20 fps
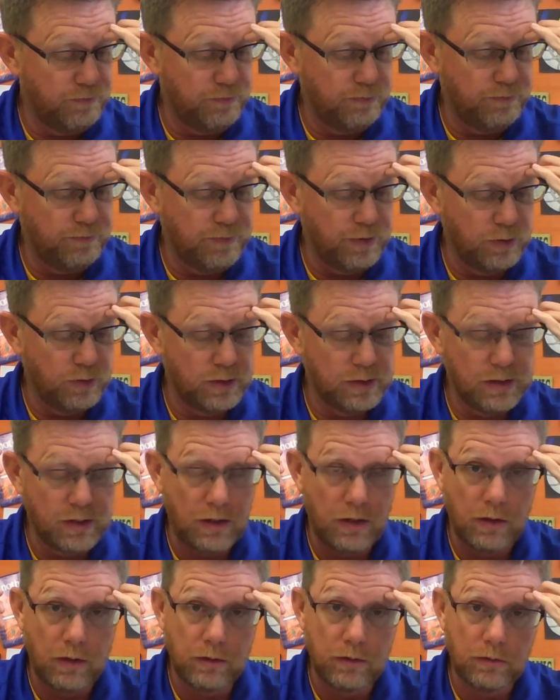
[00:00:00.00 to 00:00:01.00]
focusing
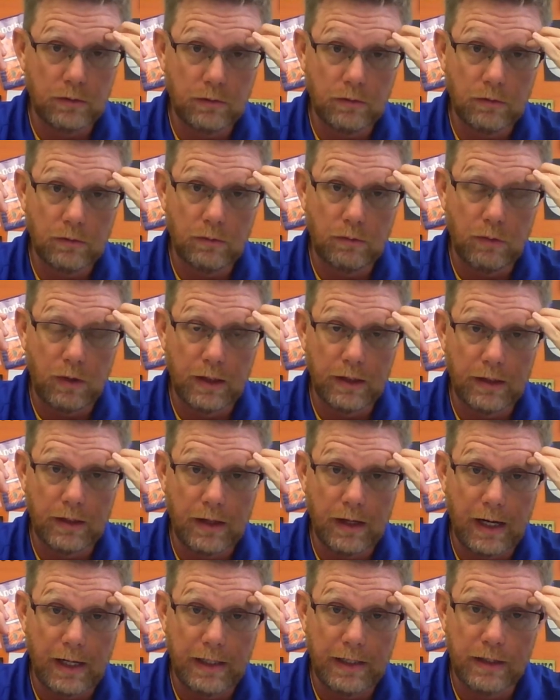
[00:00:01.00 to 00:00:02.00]
on what
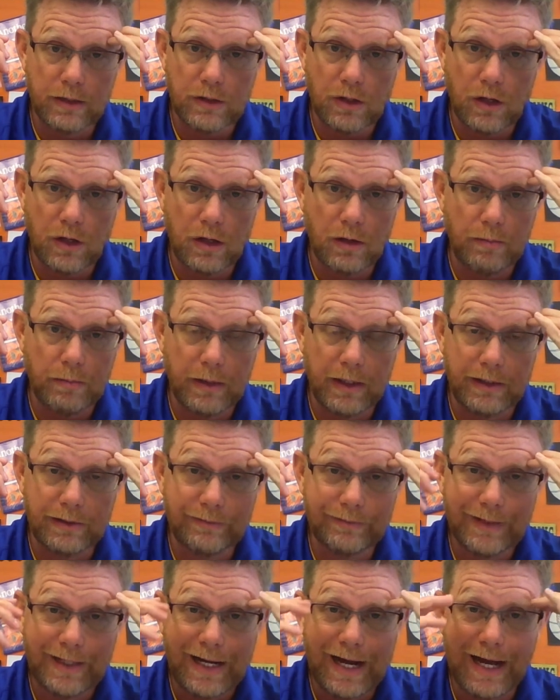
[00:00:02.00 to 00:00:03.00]
their ideals are, but
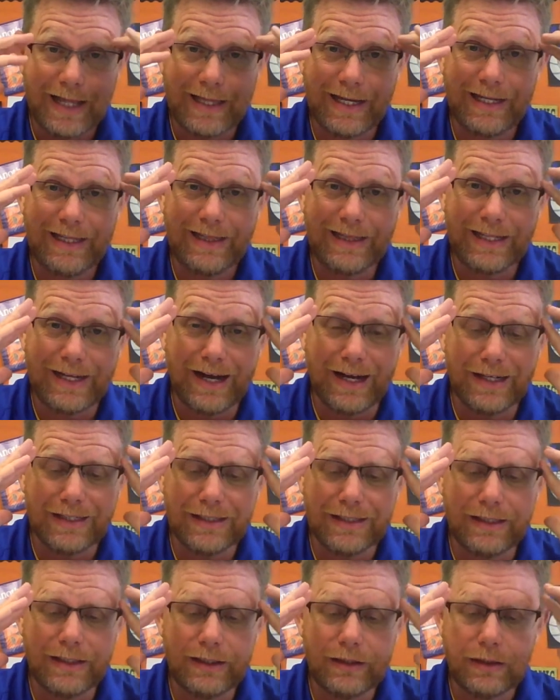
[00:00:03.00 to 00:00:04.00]
I think
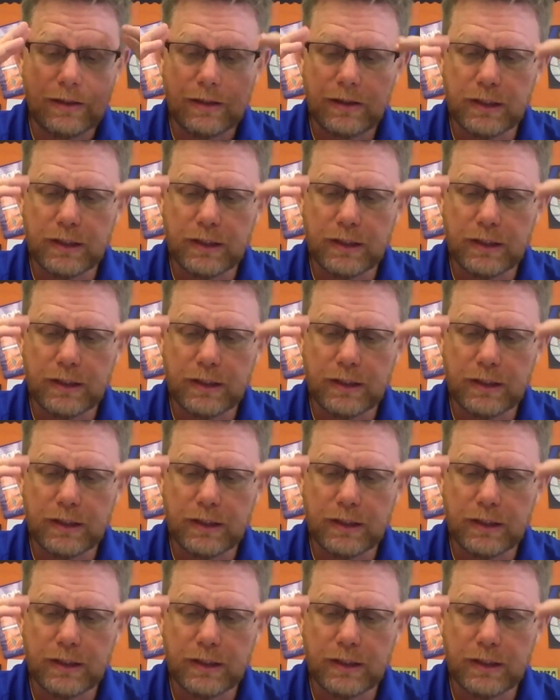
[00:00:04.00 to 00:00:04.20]
honestly,